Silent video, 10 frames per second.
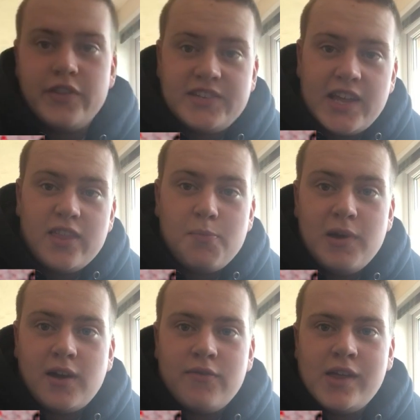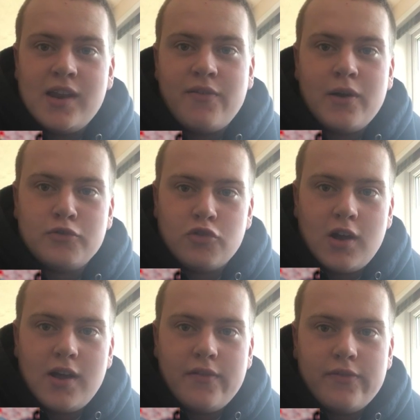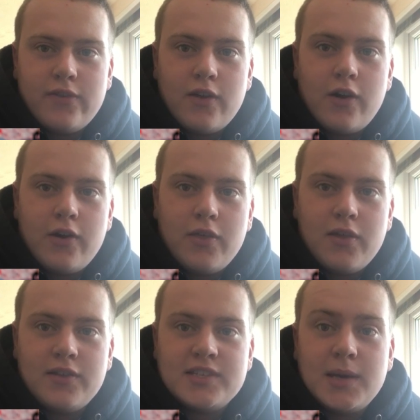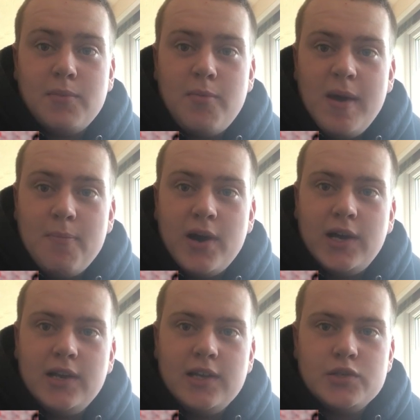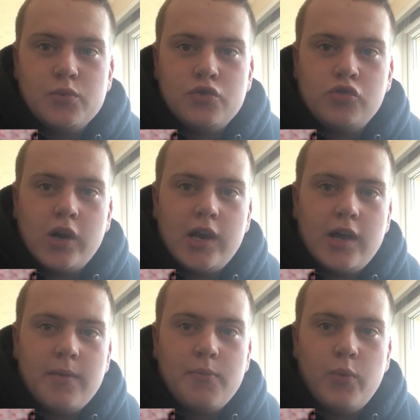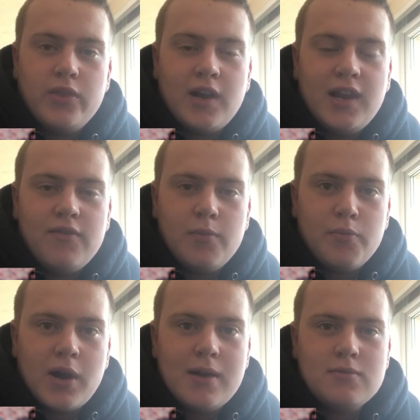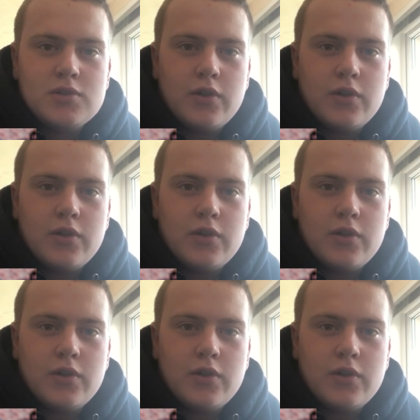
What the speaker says: The 10th pick of the NFL draft, I think Tampa Bay Buccaneers will trade up with the Cleveland Browns.